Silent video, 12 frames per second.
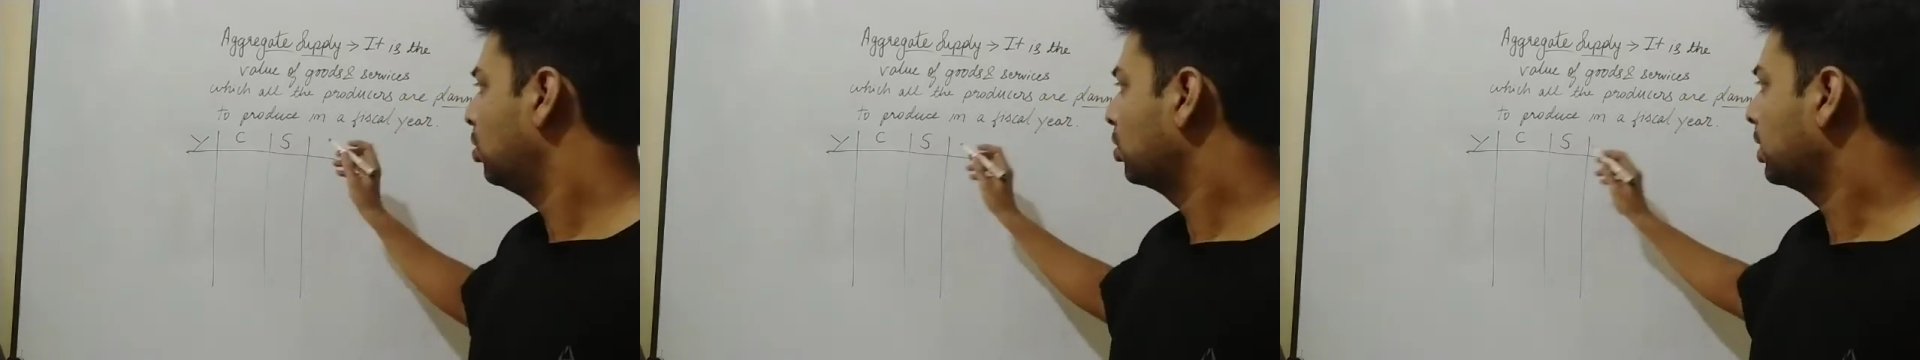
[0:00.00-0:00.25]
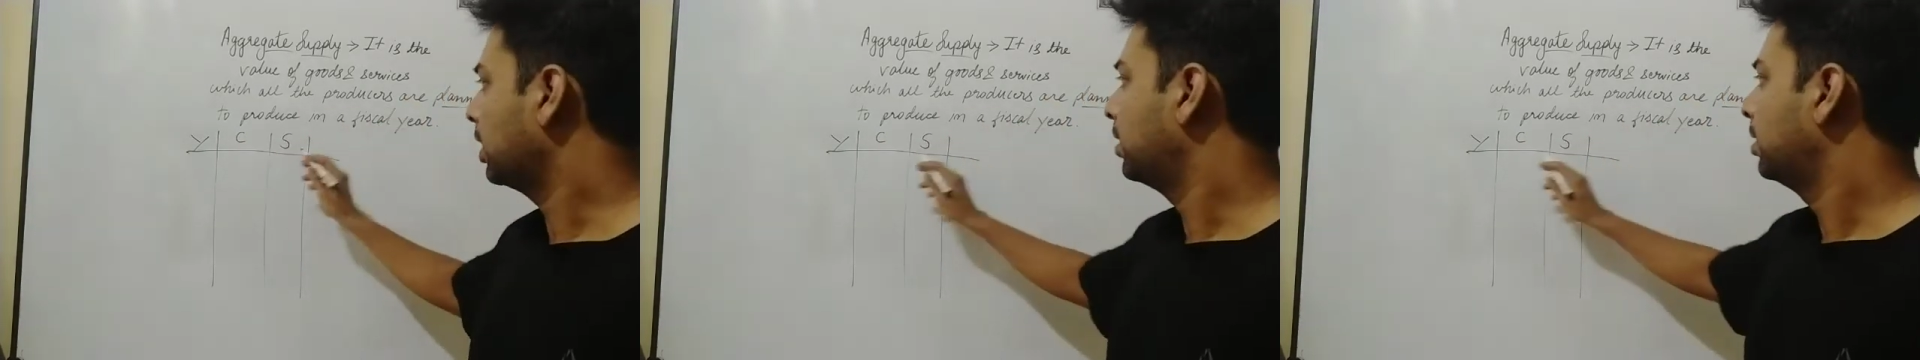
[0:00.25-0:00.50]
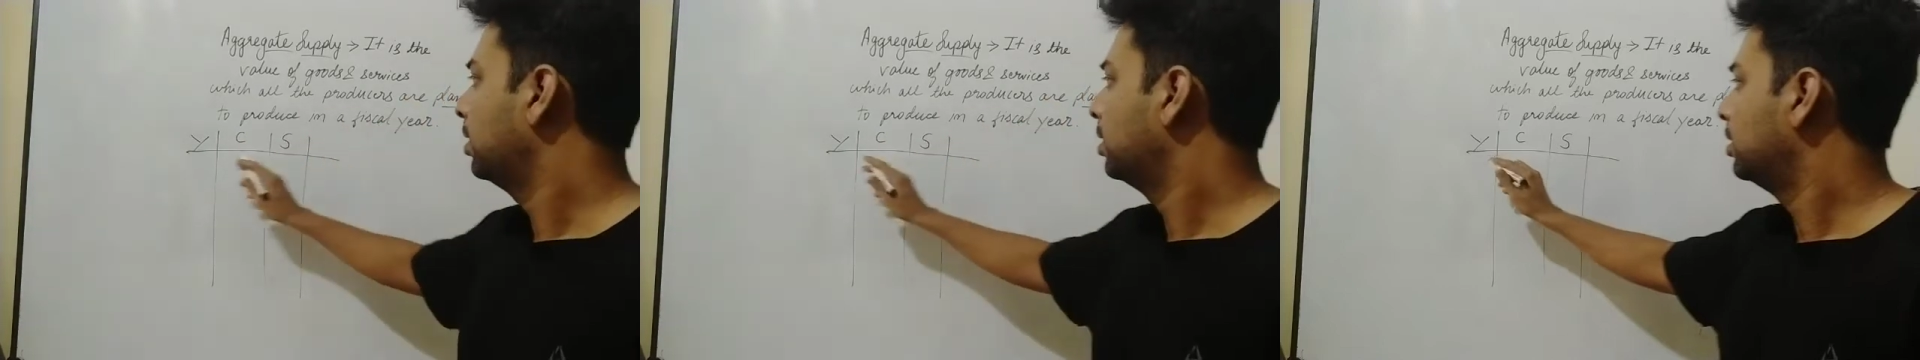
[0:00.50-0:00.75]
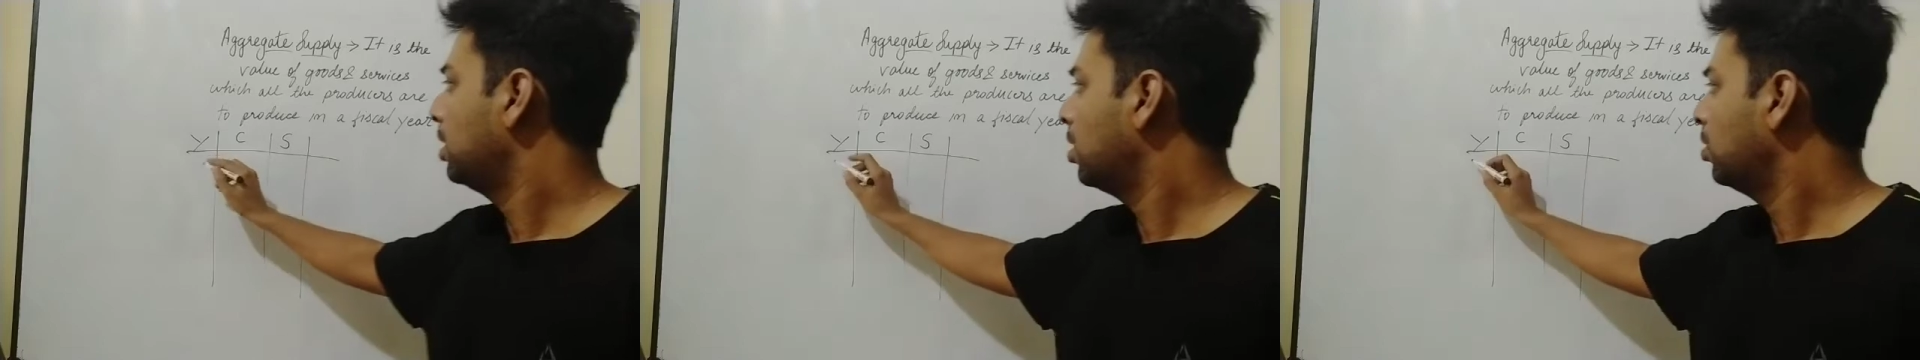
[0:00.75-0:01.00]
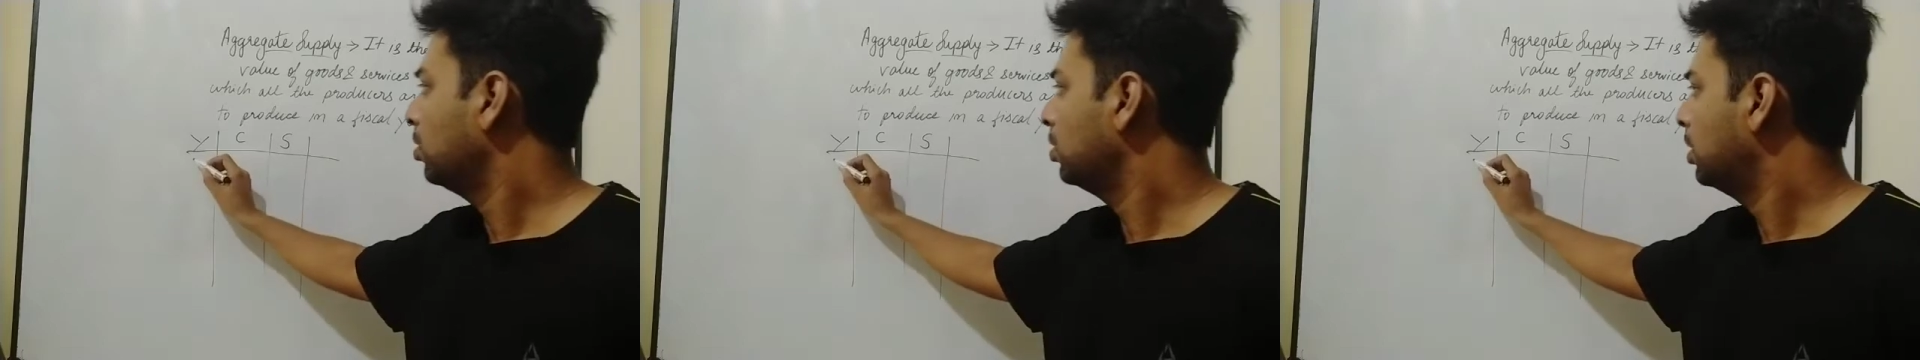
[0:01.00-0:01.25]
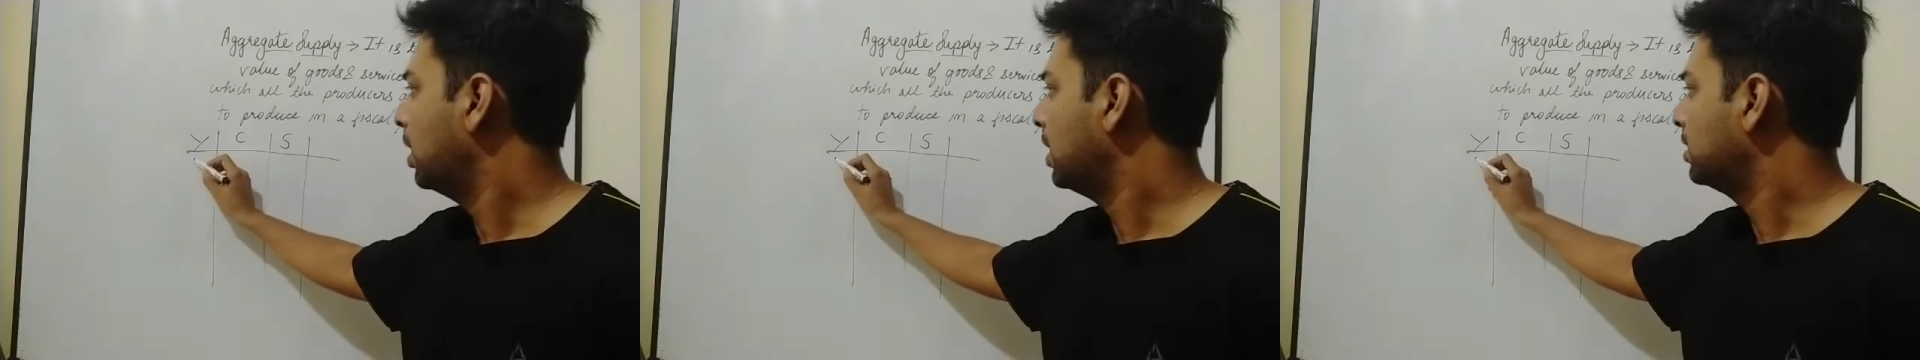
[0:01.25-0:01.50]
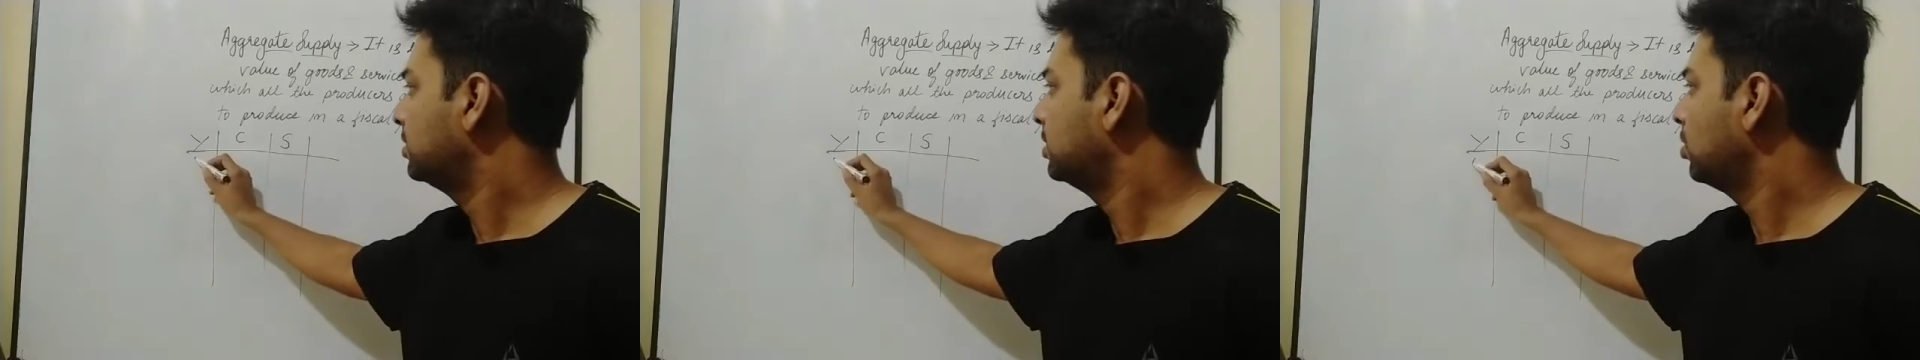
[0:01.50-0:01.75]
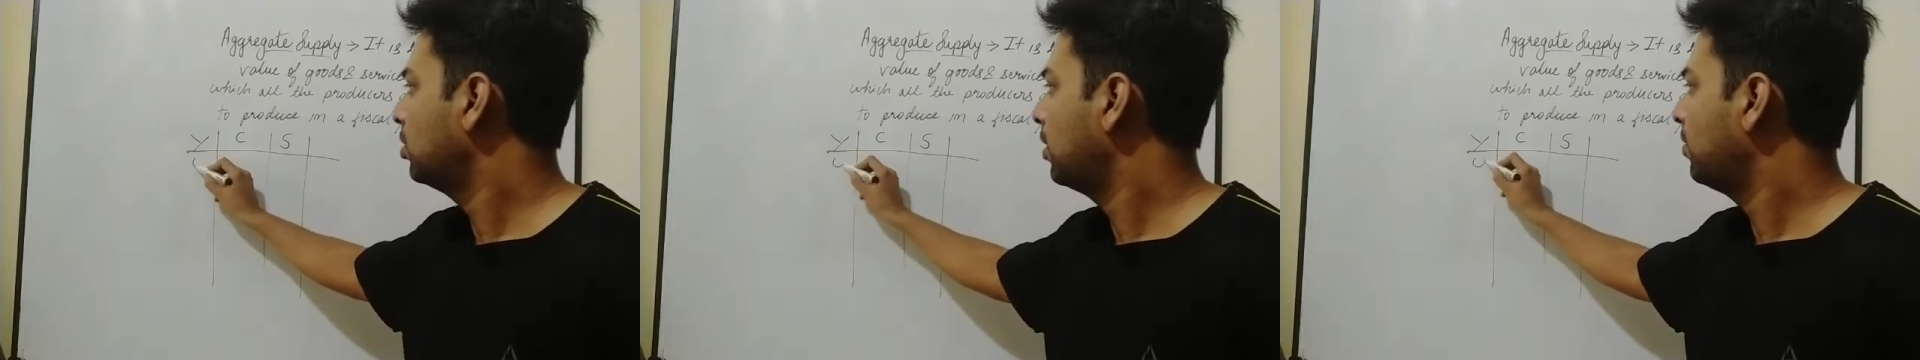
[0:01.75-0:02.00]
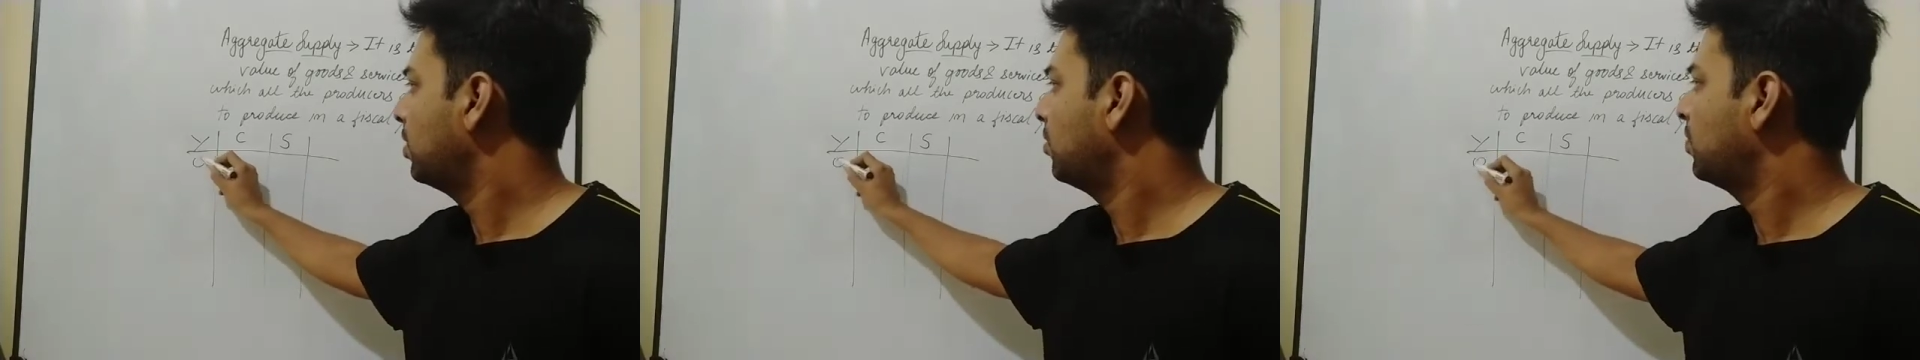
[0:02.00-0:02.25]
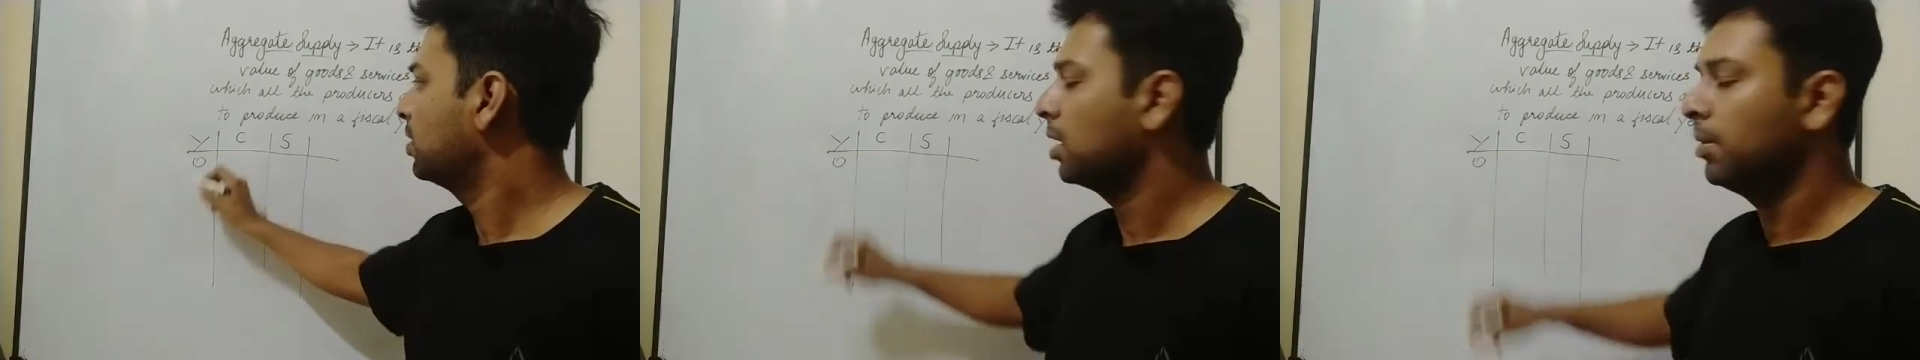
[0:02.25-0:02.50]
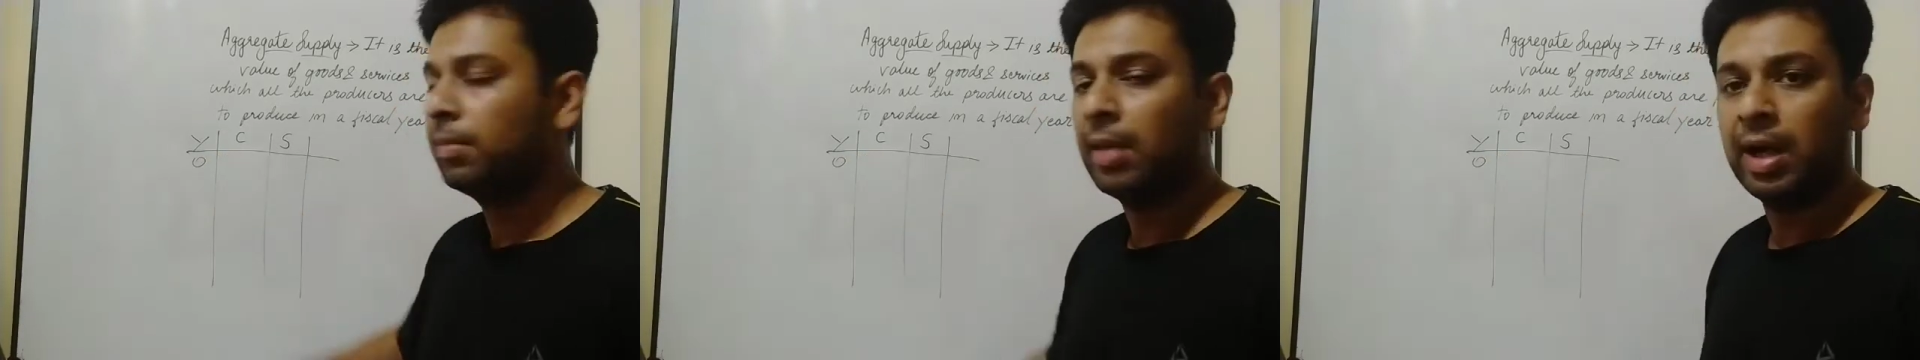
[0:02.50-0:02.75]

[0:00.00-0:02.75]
Okay, now at zero level of income,